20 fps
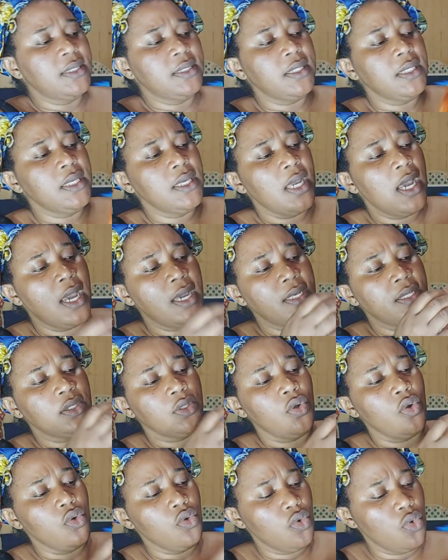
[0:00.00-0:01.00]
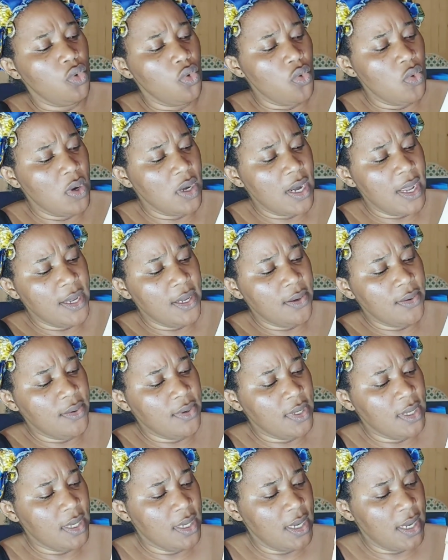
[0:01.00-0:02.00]
see how it's gonna look like.
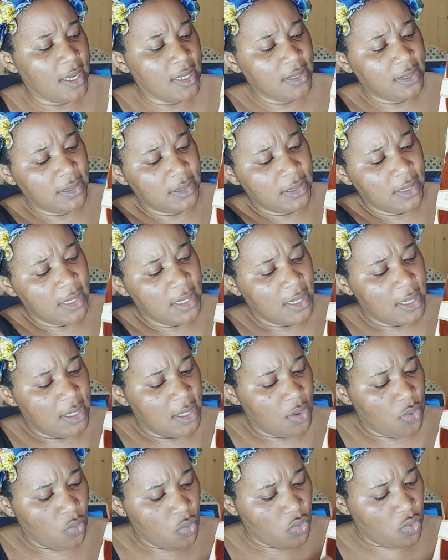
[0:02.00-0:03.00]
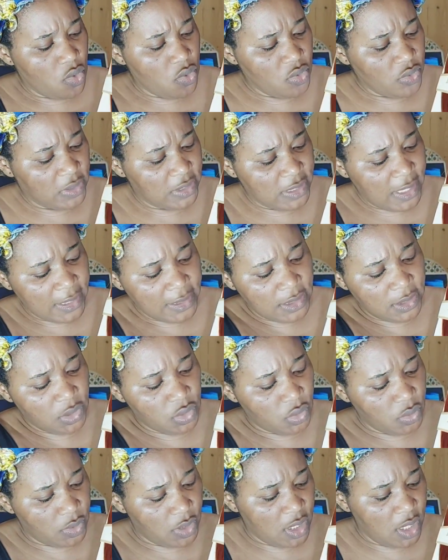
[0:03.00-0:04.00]
Okay, guys, we're gonna start it
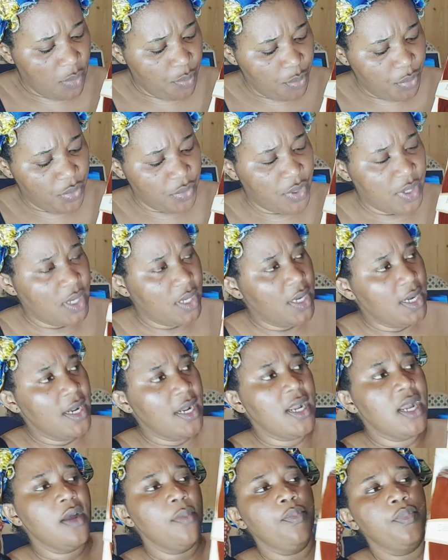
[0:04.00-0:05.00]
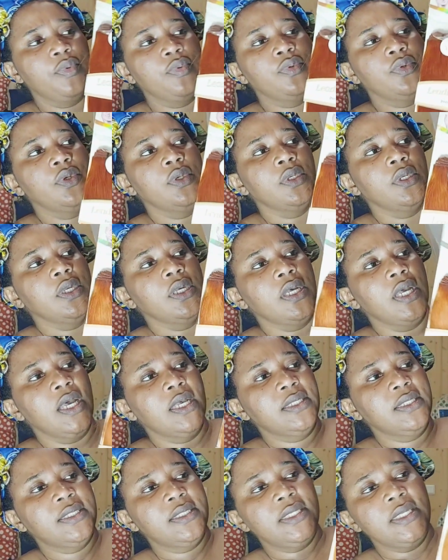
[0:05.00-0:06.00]
today and put in the cap
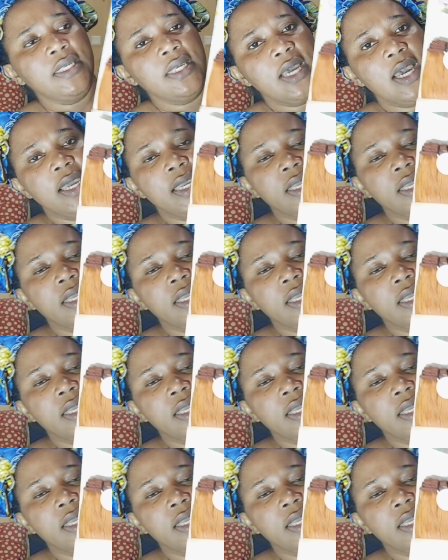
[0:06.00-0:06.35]
and see how